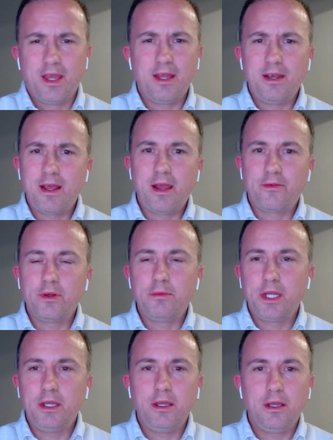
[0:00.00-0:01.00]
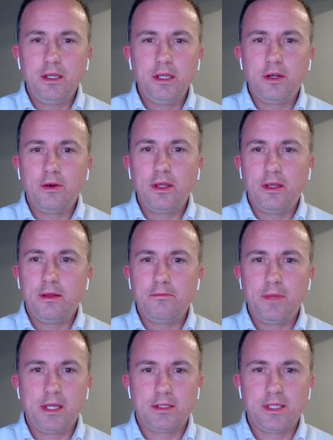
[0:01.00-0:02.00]
And everybody,
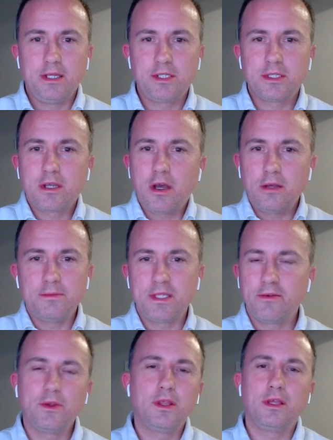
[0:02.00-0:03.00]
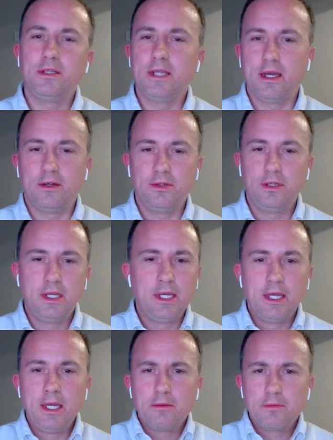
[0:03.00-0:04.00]
it just calms everything down,
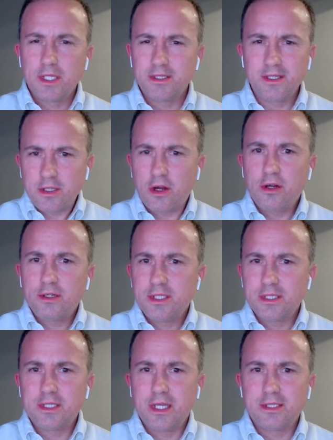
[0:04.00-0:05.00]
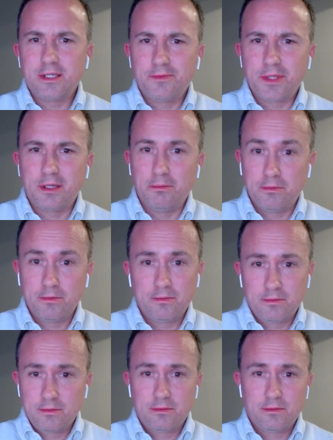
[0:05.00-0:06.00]
because it's hard to say something
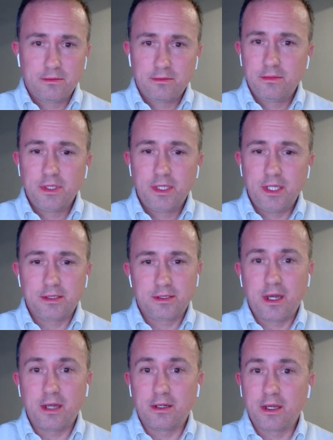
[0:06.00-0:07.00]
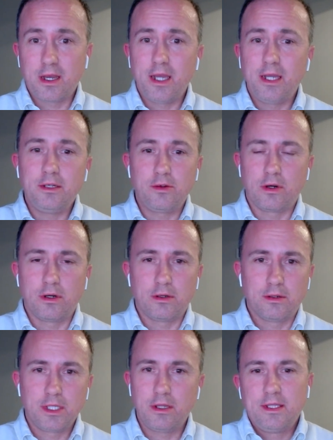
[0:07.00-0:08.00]
that's unkind
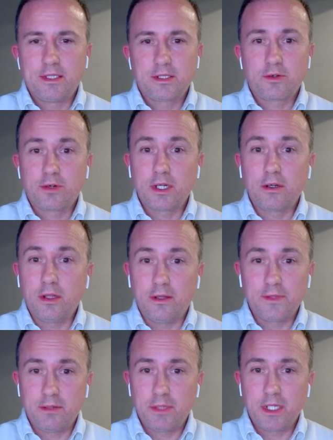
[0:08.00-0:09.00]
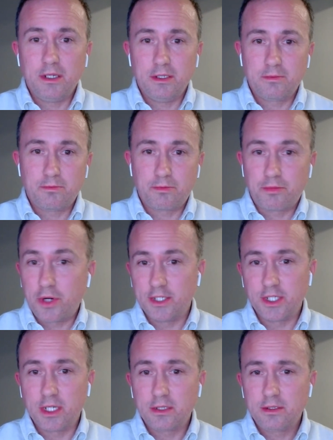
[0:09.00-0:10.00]
or that's critical of somebody's
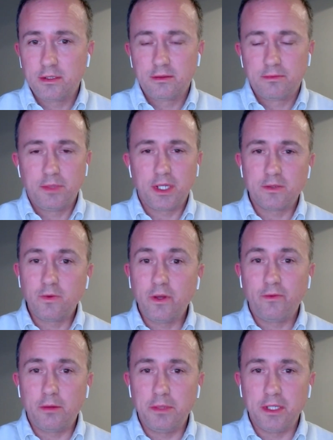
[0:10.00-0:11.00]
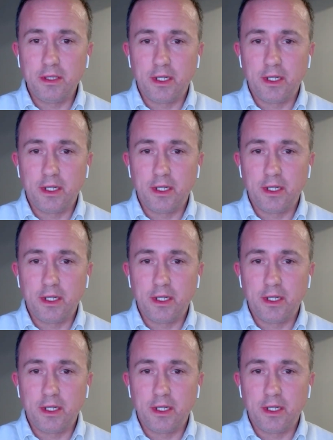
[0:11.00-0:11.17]
project, because we've all been